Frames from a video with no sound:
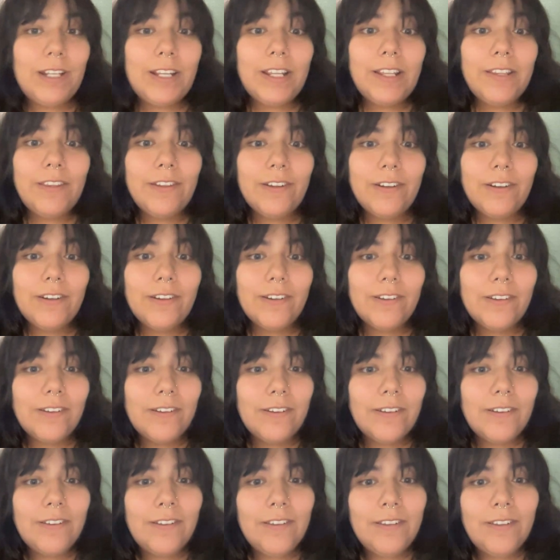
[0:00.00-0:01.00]
another.
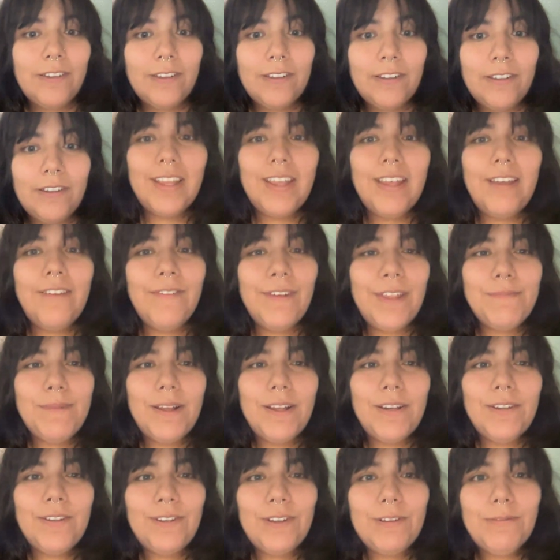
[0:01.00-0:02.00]
For this
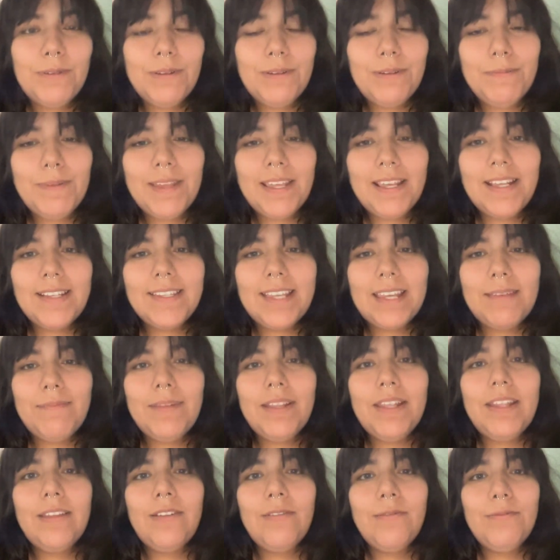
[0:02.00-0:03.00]
module, we will be
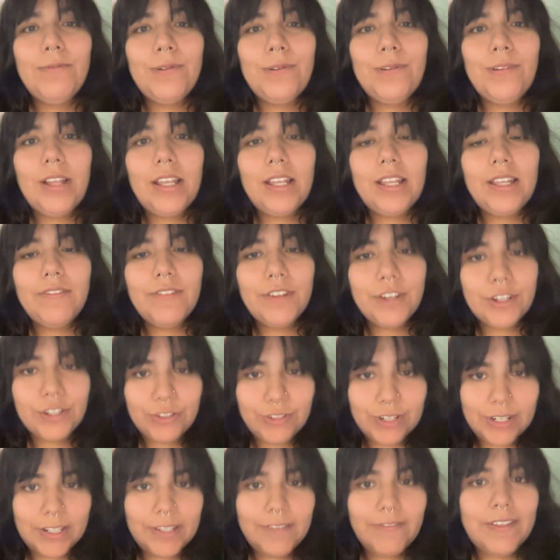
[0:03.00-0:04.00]
examining the role of
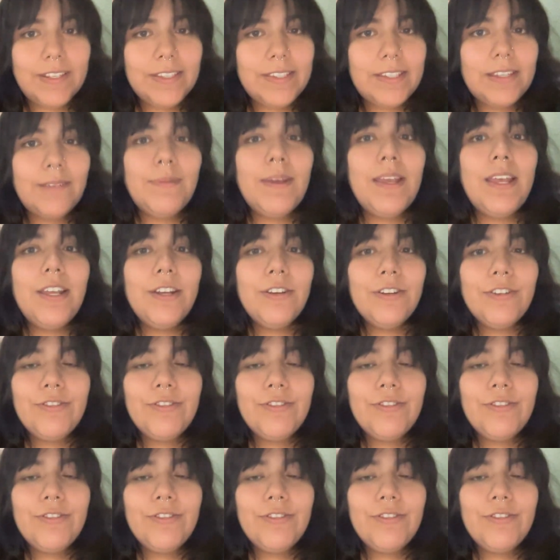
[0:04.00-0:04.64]
constructivism.